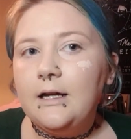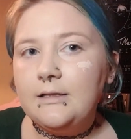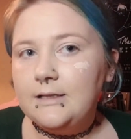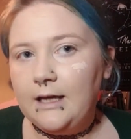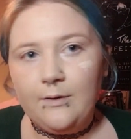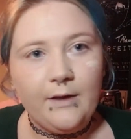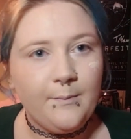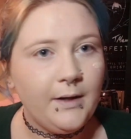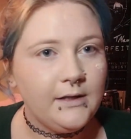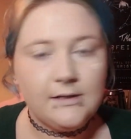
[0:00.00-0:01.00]
and see how that
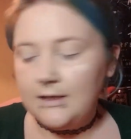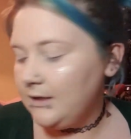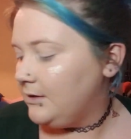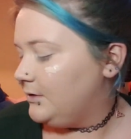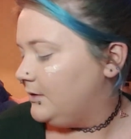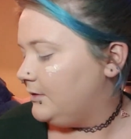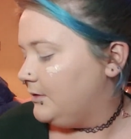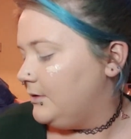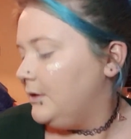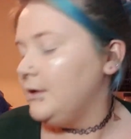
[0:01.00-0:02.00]
blends in.
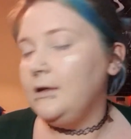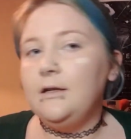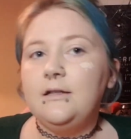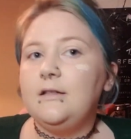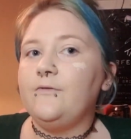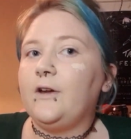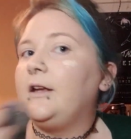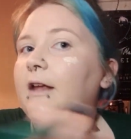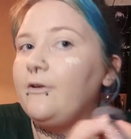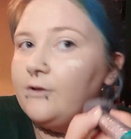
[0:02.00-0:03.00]
See if I
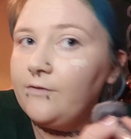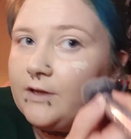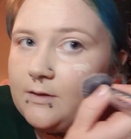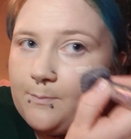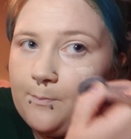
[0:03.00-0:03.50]
can get rid of this